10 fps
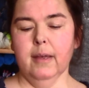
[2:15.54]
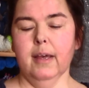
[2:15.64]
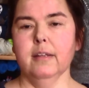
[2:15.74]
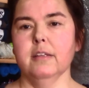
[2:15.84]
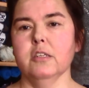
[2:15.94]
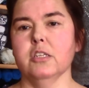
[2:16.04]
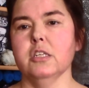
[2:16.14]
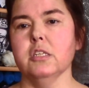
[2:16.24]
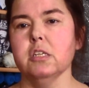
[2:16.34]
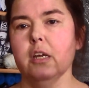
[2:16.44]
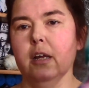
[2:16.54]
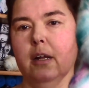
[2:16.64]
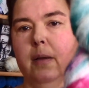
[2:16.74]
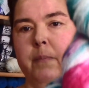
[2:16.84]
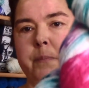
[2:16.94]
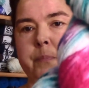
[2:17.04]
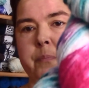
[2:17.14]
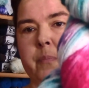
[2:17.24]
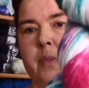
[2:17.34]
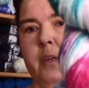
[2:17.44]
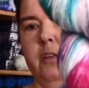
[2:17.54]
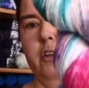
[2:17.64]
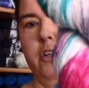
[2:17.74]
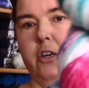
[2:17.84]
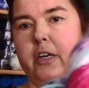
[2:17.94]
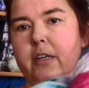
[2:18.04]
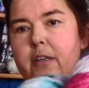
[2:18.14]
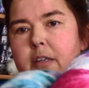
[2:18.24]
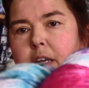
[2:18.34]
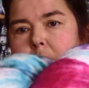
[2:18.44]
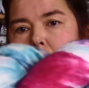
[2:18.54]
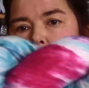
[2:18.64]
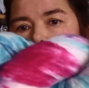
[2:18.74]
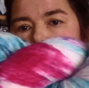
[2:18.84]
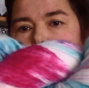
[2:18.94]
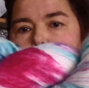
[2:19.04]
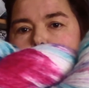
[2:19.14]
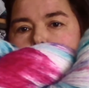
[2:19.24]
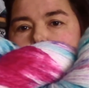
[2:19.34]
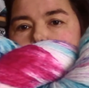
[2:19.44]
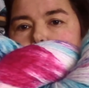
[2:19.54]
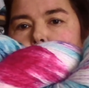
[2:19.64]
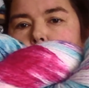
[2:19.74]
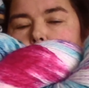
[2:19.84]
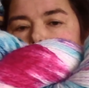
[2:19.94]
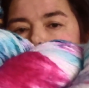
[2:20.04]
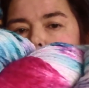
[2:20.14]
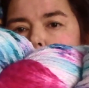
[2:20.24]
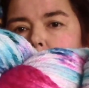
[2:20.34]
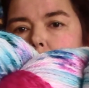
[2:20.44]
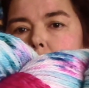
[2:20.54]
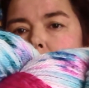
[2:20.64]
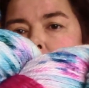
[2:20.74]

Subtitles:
And this is the yarn that I'm going to give away for the lucky winner.